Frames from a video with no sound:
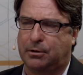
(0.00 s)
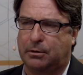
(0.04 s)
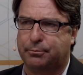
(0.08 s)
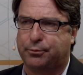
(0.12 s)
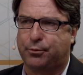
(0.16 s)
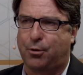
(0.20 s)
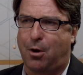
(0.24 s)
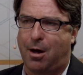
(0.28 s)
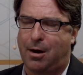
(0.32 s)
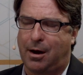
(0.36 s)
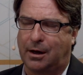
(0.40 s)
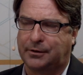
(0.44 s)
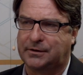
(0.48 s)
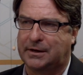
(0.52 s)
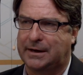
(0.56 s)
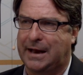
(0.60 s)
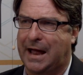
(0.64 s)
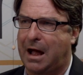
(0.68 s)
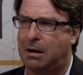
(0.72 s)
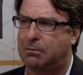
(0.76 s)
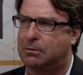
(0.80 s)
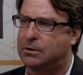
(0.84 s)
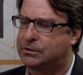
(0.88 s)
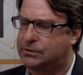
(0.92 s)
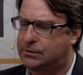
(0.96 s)
in products, and
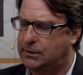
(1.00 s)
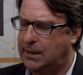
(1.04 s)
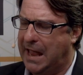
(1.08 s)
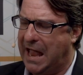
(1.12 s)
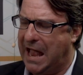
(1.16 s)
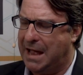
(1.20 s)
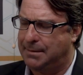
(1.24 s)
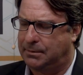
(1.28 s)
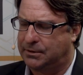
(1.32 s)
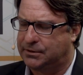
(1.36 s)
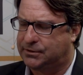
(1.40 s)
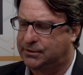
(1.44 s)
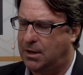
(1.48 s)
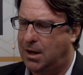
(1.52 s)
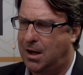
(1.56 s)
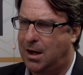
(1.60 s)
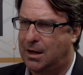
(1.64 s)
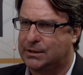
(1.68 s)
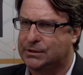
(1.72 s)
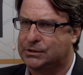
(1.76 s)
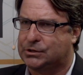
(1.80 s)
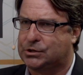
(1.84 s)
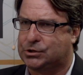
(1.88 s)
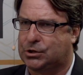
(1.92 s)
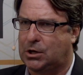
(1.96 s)
how is
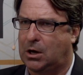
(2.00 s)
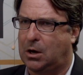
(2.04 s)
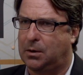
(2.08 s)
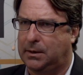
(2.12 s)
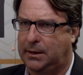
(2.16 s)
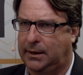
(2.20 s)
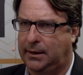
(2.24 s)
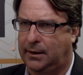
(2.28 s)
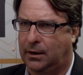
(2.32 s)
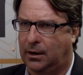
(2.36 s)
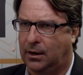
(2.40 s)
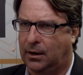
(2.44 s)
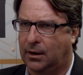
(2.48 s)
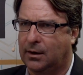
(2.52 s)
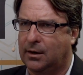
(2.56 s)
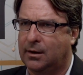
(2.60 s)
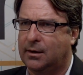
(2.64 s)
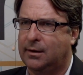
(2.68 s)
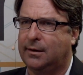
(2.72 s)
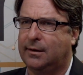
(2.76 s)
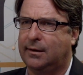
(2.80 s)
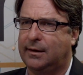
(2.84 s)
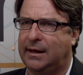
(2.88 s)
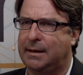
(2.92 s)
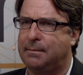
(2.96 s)
Amazon's show here
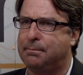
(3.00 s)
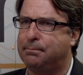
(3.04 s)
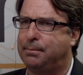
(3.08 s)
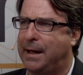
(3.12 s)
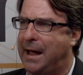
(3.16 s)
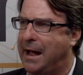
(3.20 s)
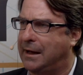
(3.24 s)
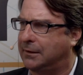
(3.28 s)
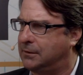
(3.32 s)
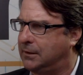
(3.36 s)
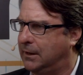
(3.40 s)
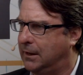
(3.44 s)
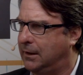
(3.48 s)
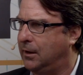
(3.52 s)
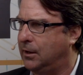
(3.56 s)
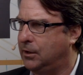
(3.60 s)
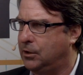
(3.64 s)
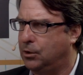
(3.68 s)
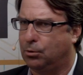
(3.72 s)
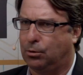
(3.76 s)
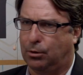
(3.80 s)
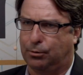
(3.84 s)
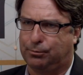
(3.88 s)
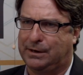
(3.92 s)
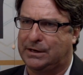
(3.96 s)
impacting
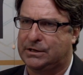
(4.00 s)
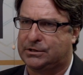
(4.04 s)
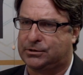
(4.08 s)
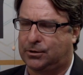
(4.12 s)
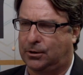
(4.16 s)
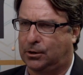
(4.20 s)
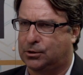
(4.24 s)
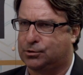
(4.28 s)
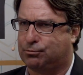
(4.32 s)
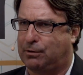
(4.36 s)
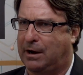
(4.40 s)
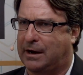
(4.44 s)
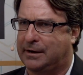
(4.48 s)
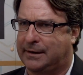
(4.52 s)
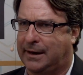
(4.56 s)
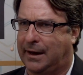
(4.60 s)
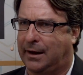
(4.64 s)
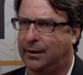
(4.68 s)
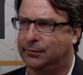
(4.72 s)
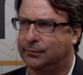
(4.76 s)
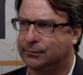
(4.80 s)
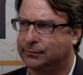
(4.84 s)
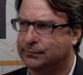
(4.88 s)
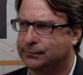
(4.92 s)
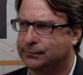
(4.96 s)
your research right now?